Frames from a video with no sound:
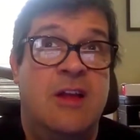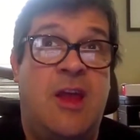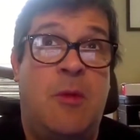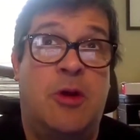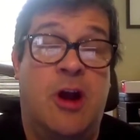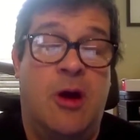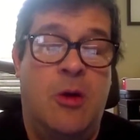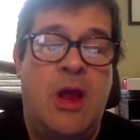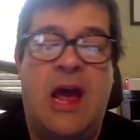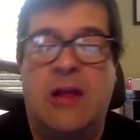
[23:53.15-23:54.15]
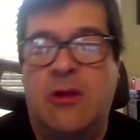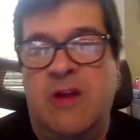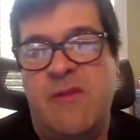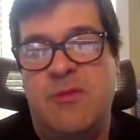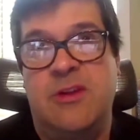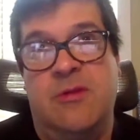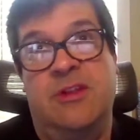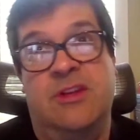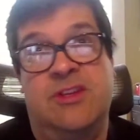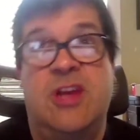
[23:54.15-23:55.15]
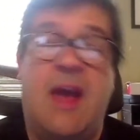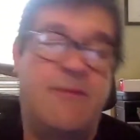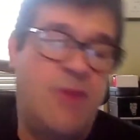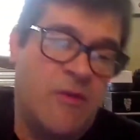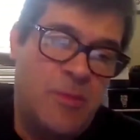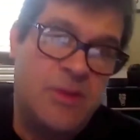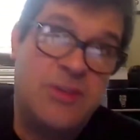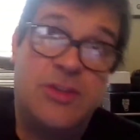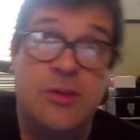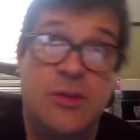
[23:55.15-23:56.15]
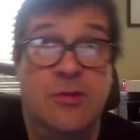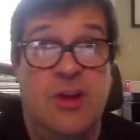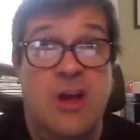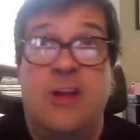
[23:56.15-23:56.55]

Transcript: they want to know, how long have you been doing this? Have you ever been sued?